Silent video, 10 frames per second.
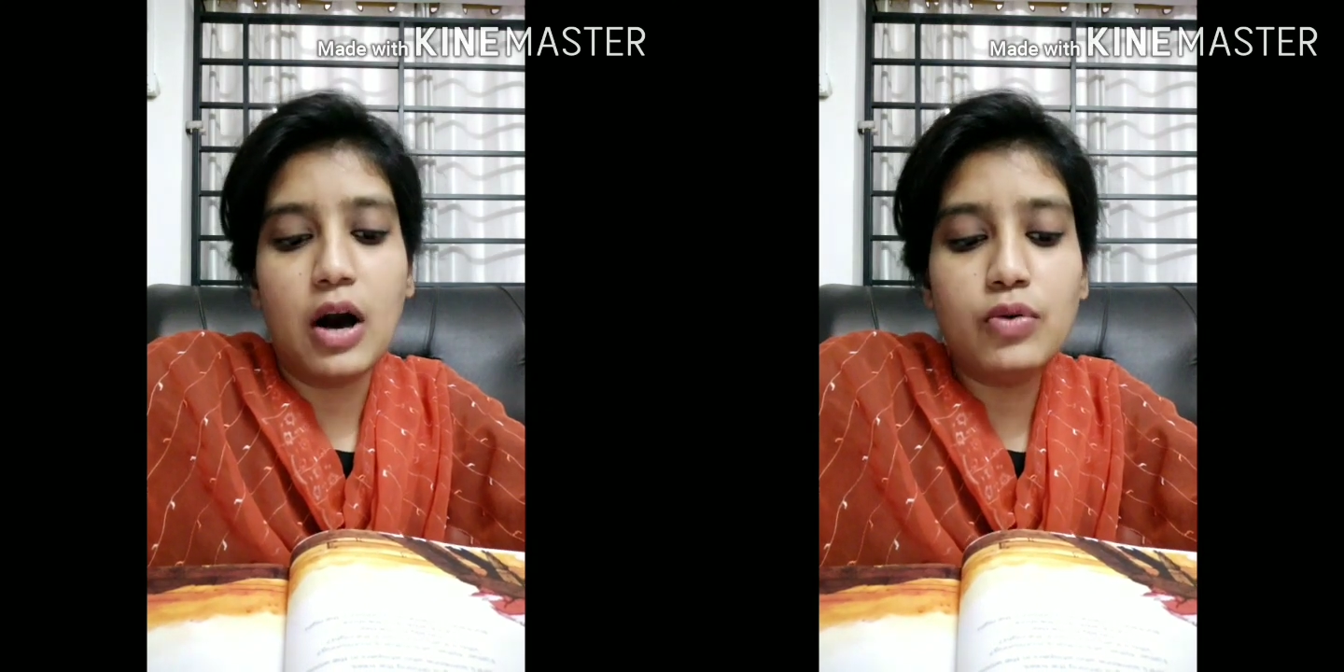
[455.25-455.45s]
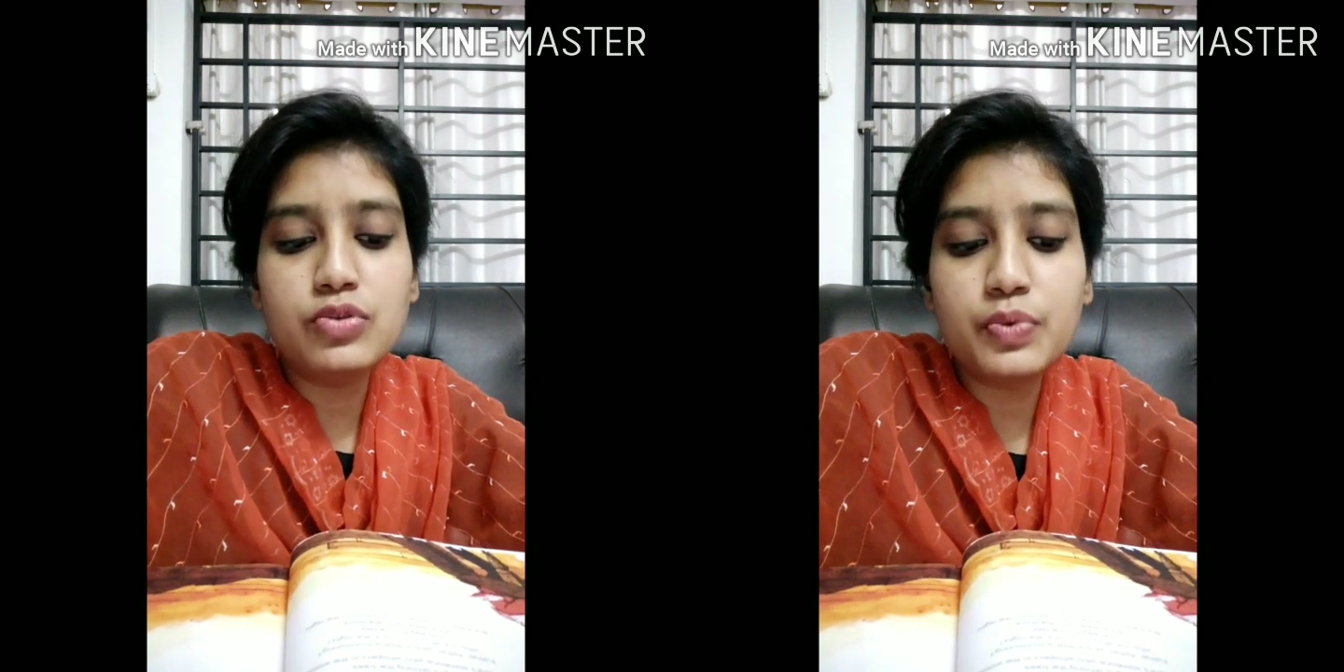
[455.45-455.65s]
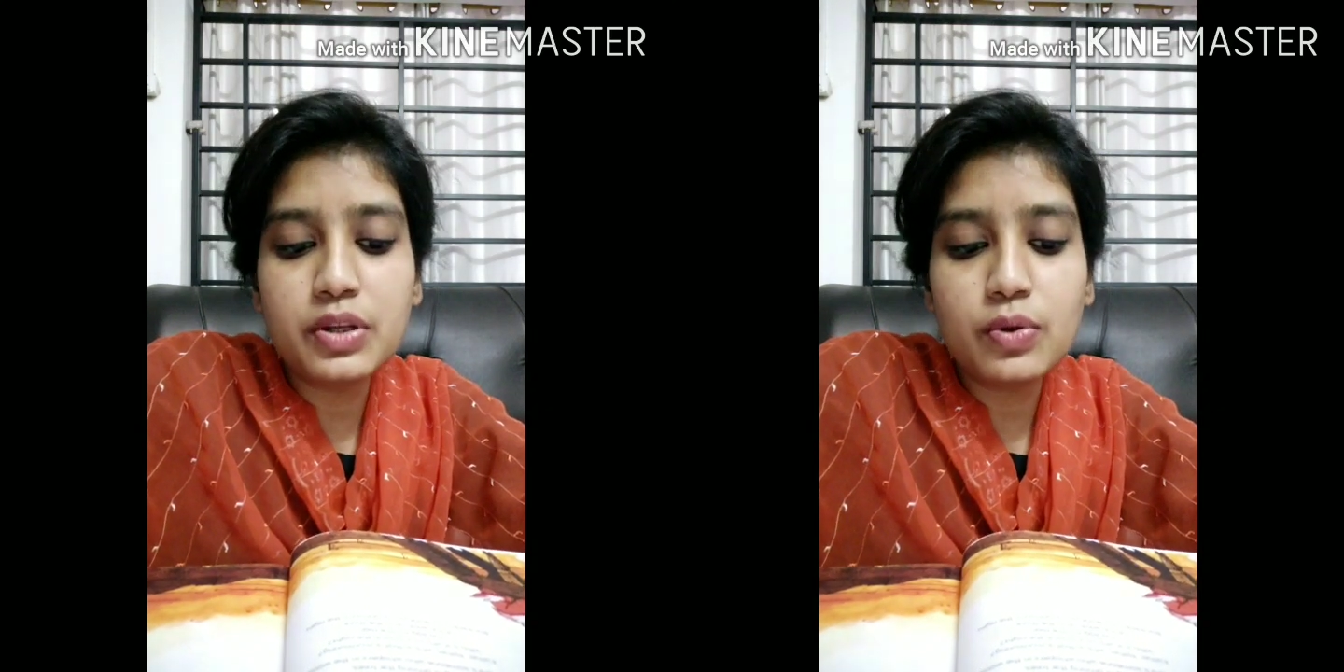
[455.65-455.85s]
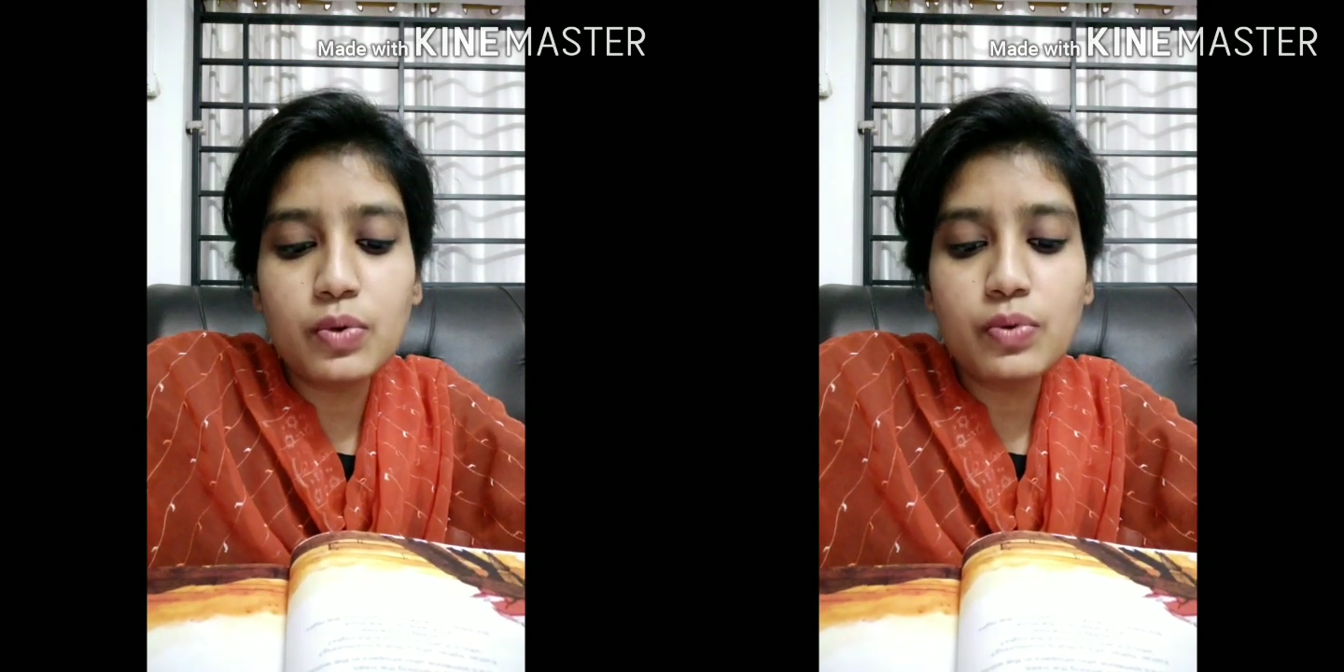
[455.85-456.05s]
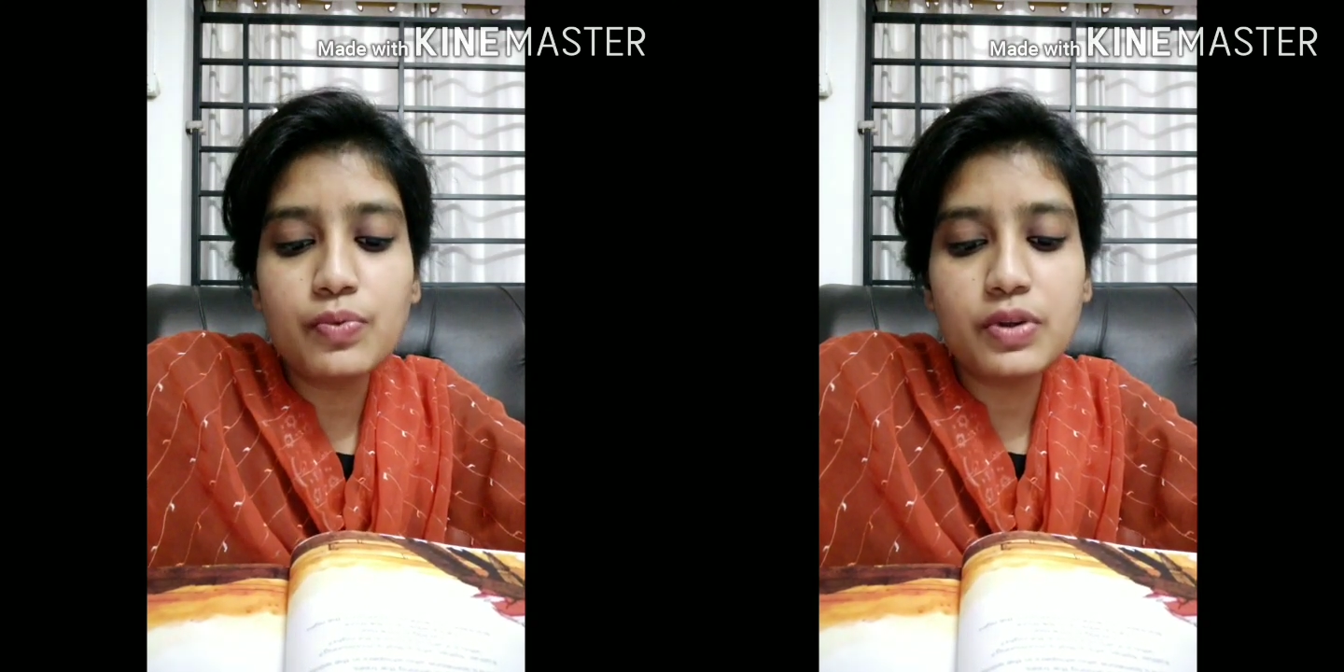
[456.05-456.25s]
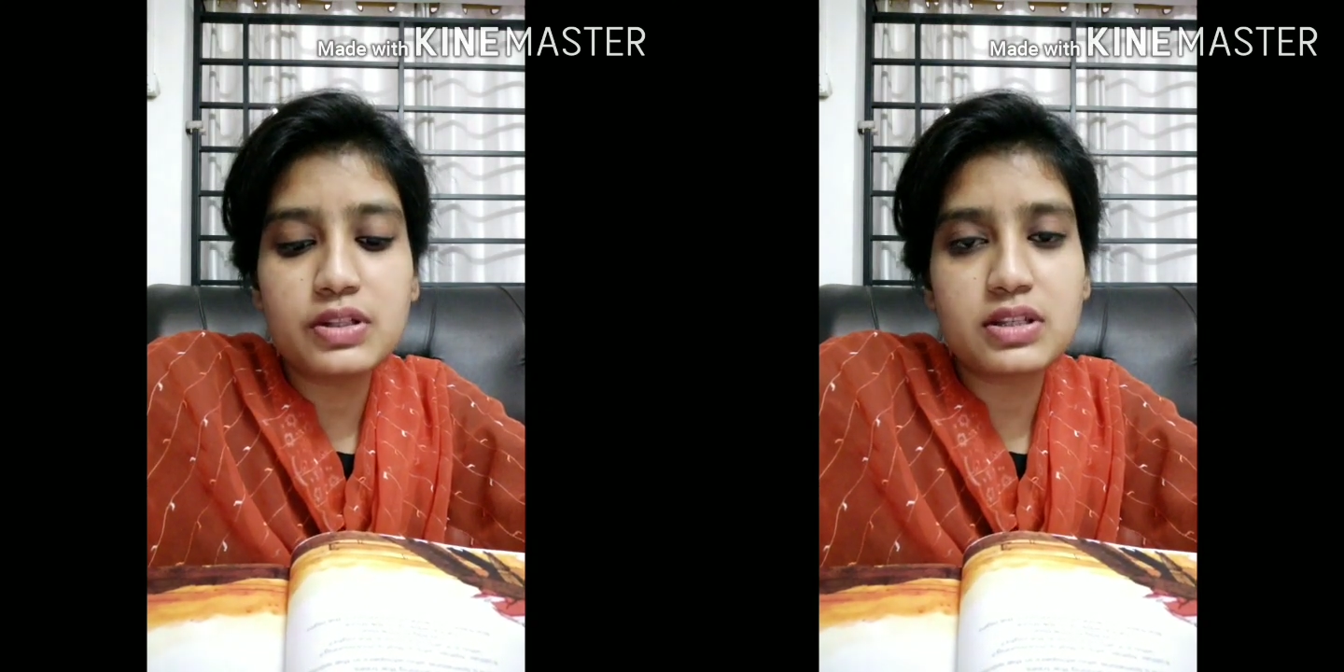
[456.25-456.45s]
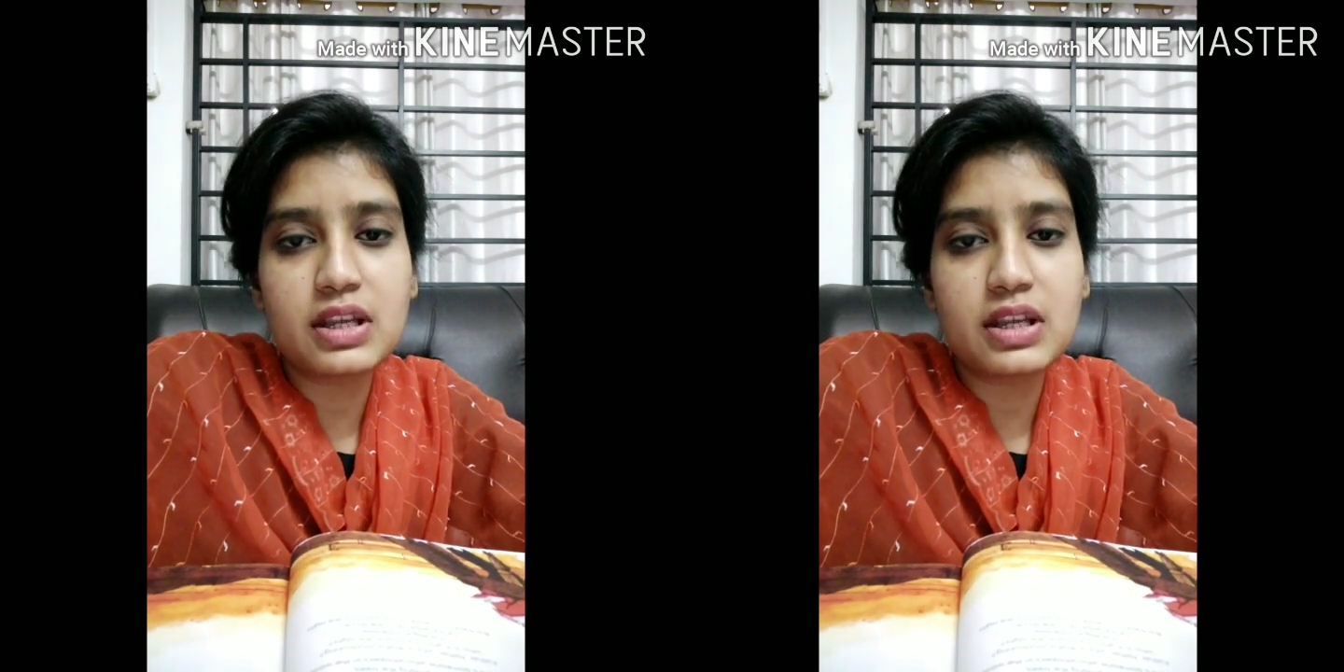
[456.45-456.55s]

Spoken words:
How do we know it's